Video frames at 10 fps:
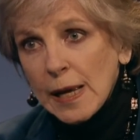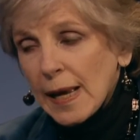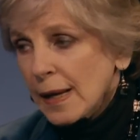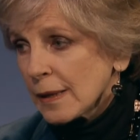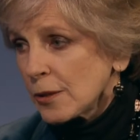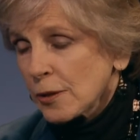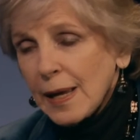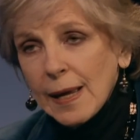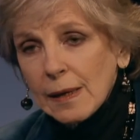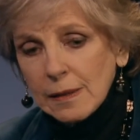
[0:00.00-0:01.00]
And your
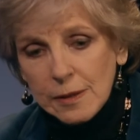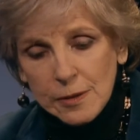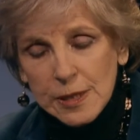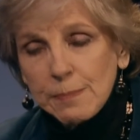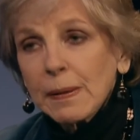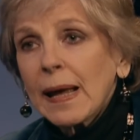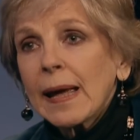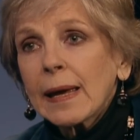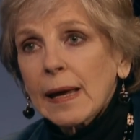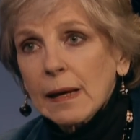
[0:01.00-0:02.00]
calendar is
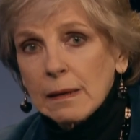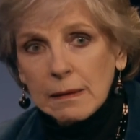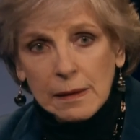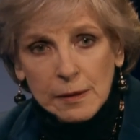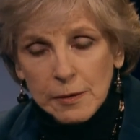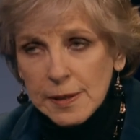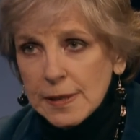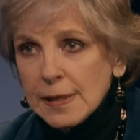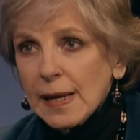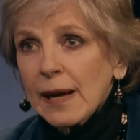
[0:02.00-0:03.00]
blank, and here it is
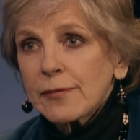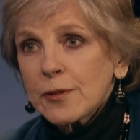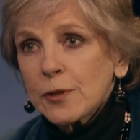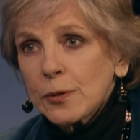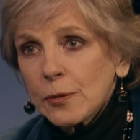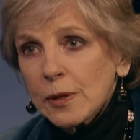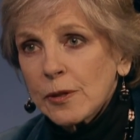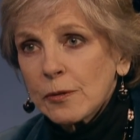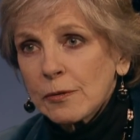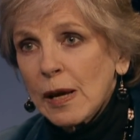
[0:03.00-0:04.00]
the afternoon, and
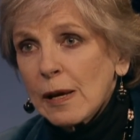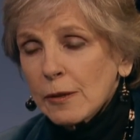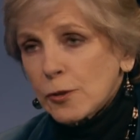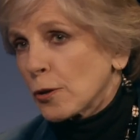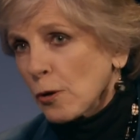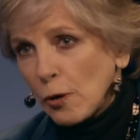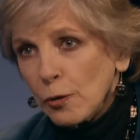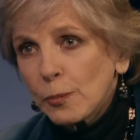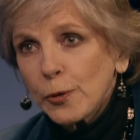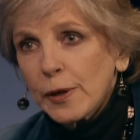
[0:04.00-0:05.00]
you took a
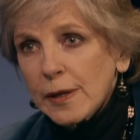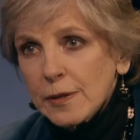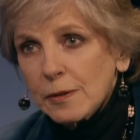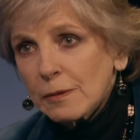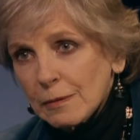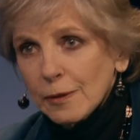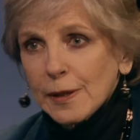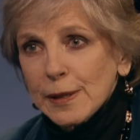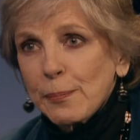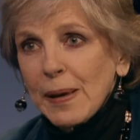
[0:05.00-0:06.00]
whole morning to look
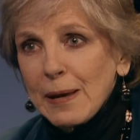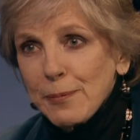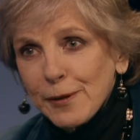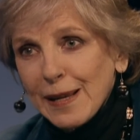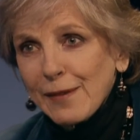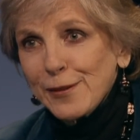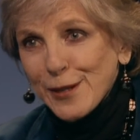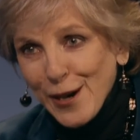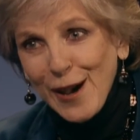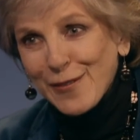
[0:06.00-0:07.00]
at the paper and have your
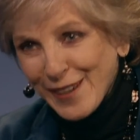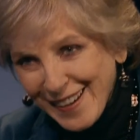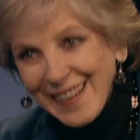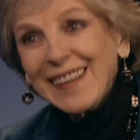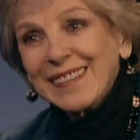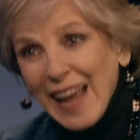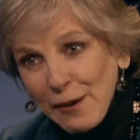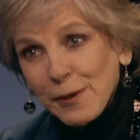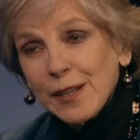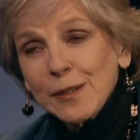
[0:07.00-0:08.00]
coffee. Now
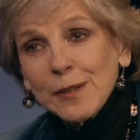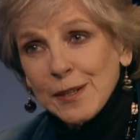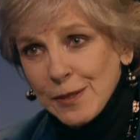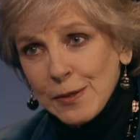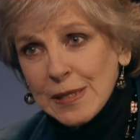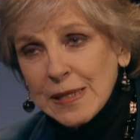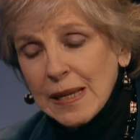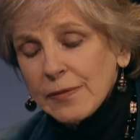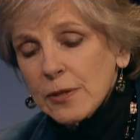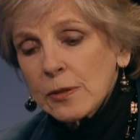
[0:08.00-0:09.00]
what are you going to do this
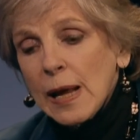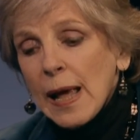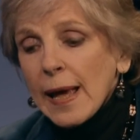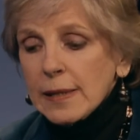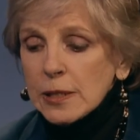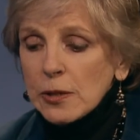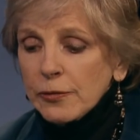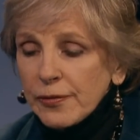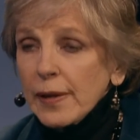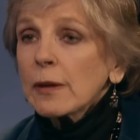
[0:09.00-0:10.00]
afternoon? And so
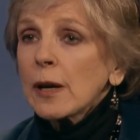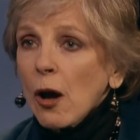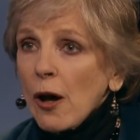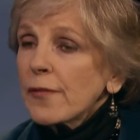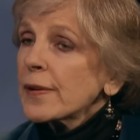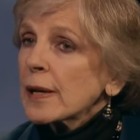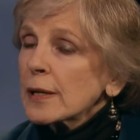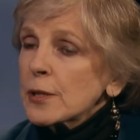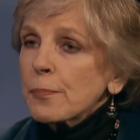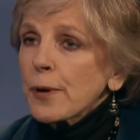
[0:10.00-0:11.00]
very often a
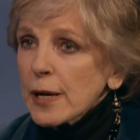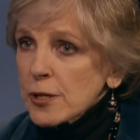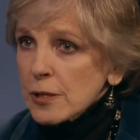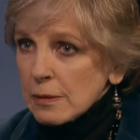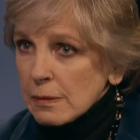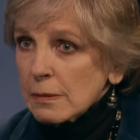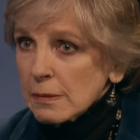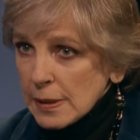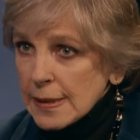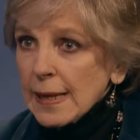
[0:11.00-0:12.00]
depression
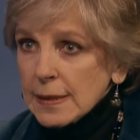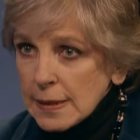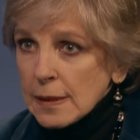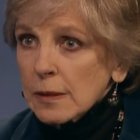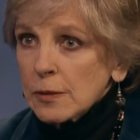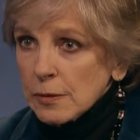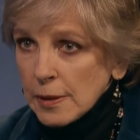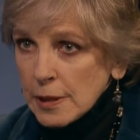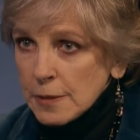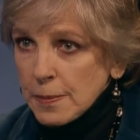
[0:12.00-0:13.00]
sets in
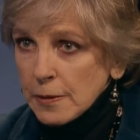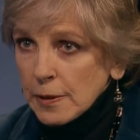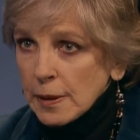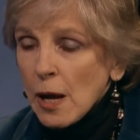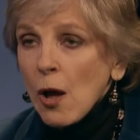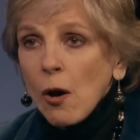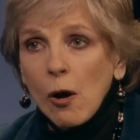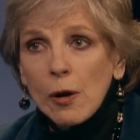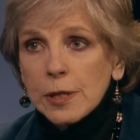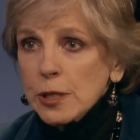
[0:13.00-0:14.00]
during this period.
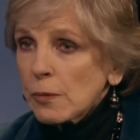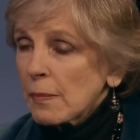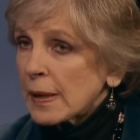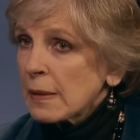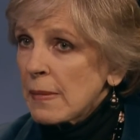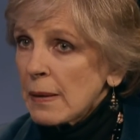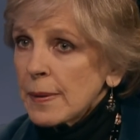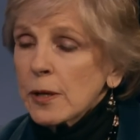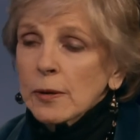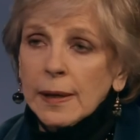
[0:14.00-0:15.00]
Also, money may
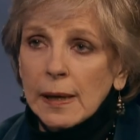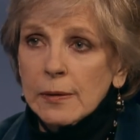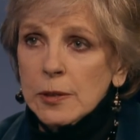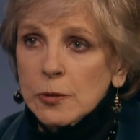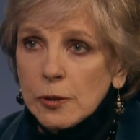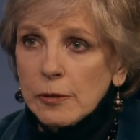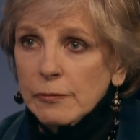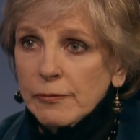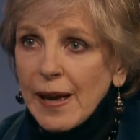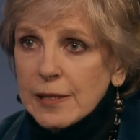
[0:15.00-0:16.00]
be going out the door
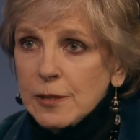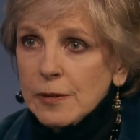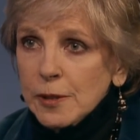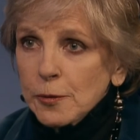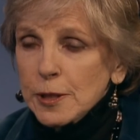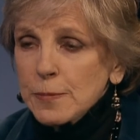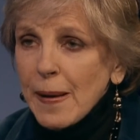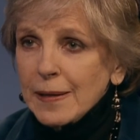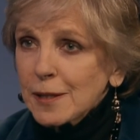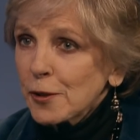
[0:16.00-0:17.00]
faster than you
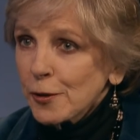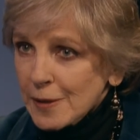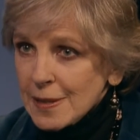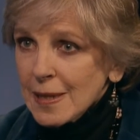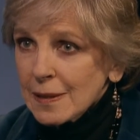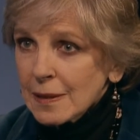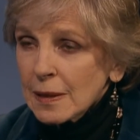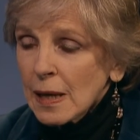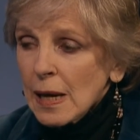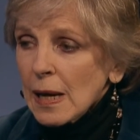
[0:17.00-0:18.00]
expected or intended.